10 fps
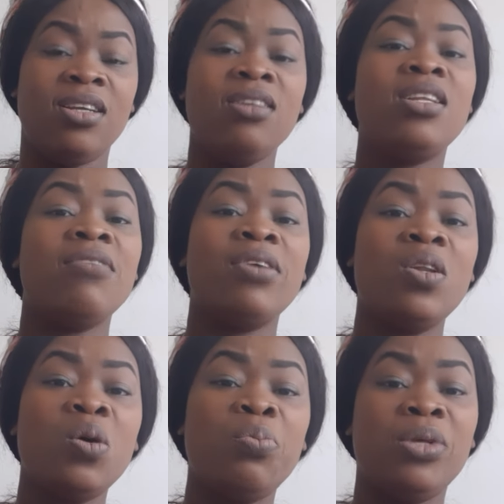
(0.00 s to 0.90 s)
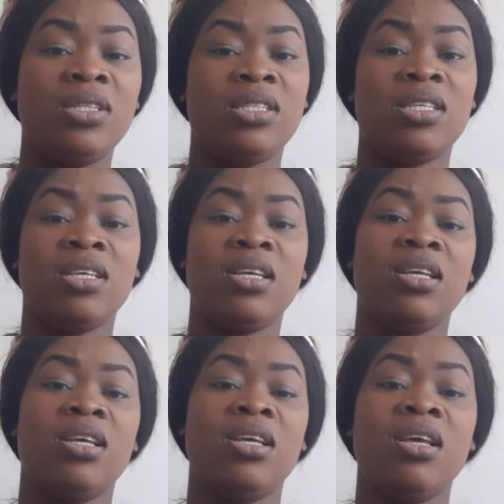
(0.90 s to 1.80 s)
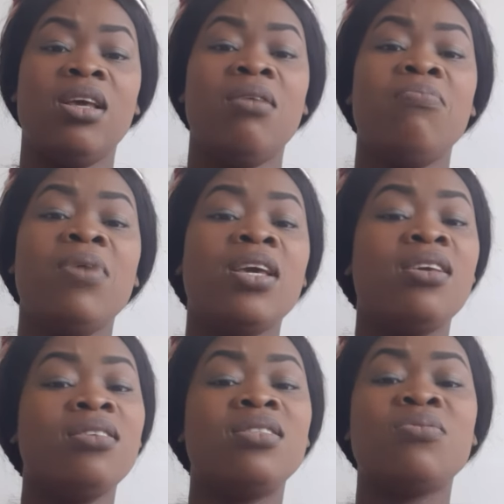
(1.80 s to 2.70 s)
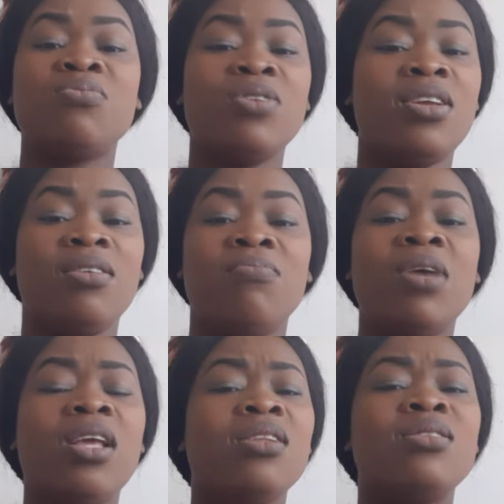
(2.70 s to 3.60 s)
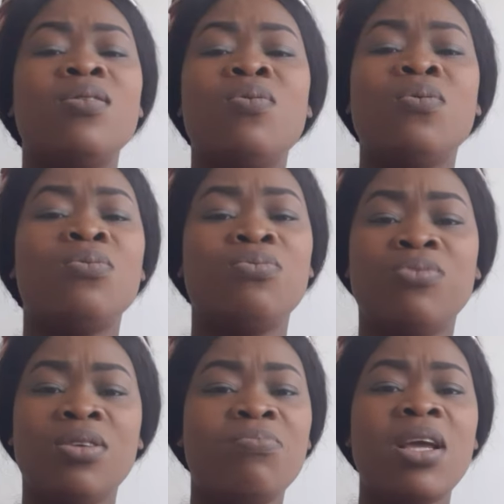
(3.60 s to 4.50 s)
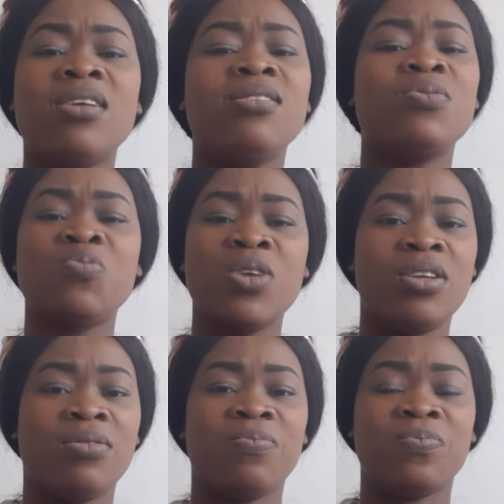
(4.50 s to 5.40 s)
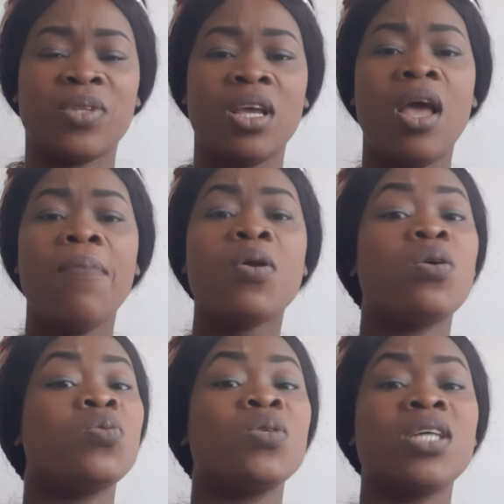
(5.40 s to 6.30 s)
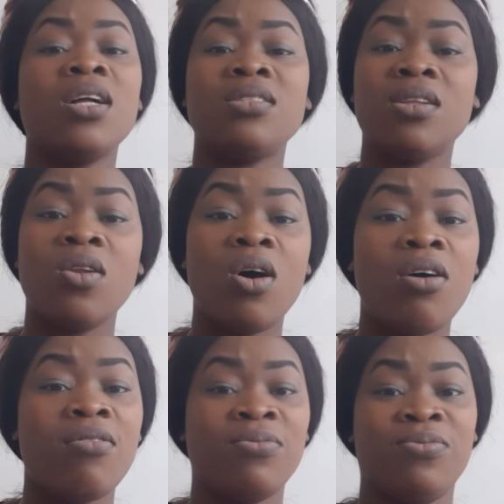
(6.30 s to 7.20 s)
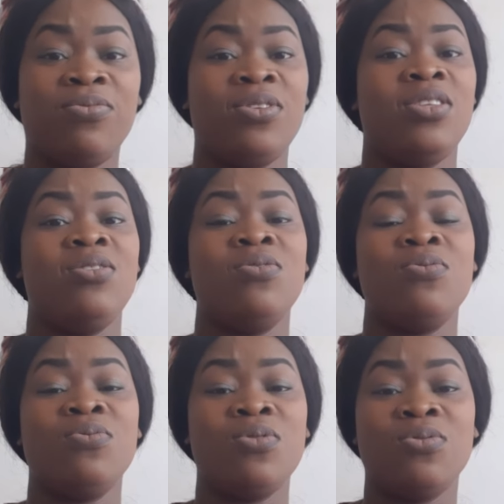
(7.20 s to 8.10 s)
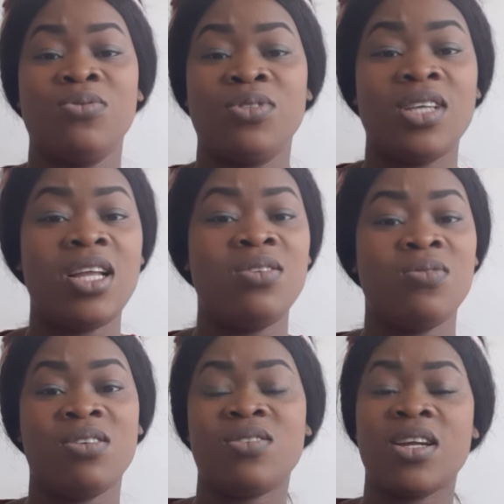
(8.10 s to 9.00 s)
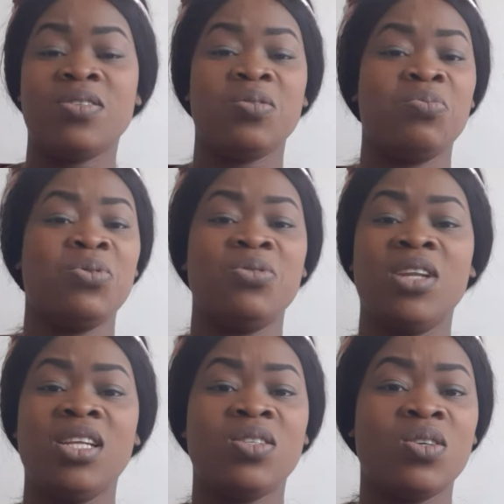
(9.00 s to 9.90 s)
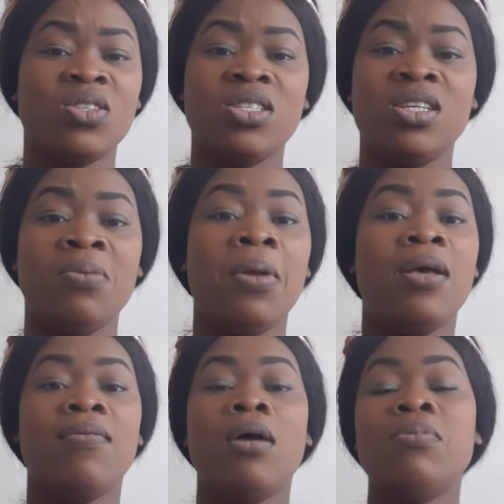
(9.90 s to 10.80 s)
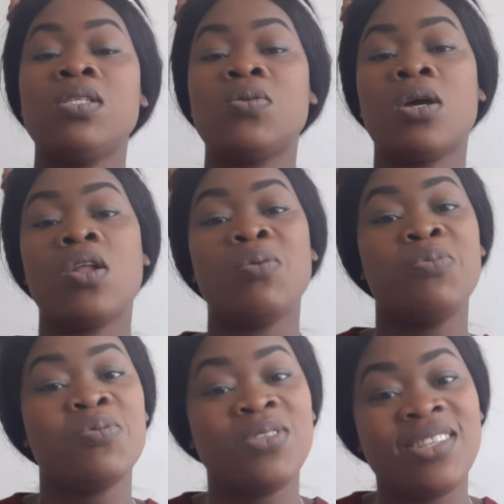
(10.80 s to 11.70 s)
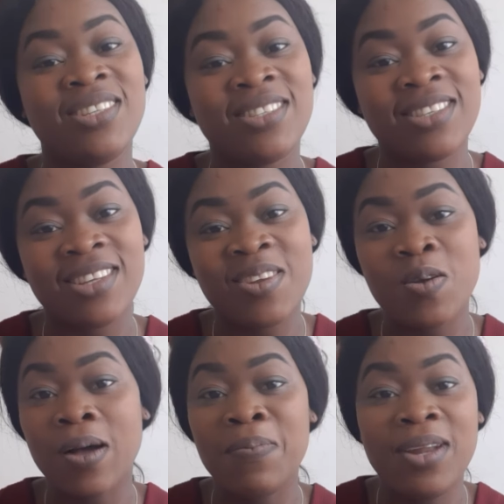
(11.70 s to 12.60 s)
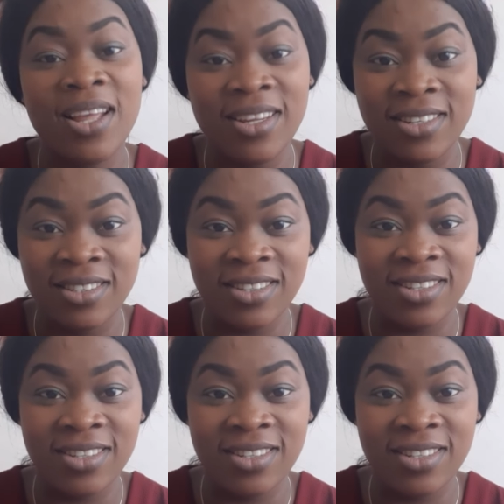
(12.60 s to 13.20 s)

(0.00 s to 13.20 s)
Develop it. Make it real. Make it real. Because without love, you said you are trying to build relationship. That means you are not building it. You are playing.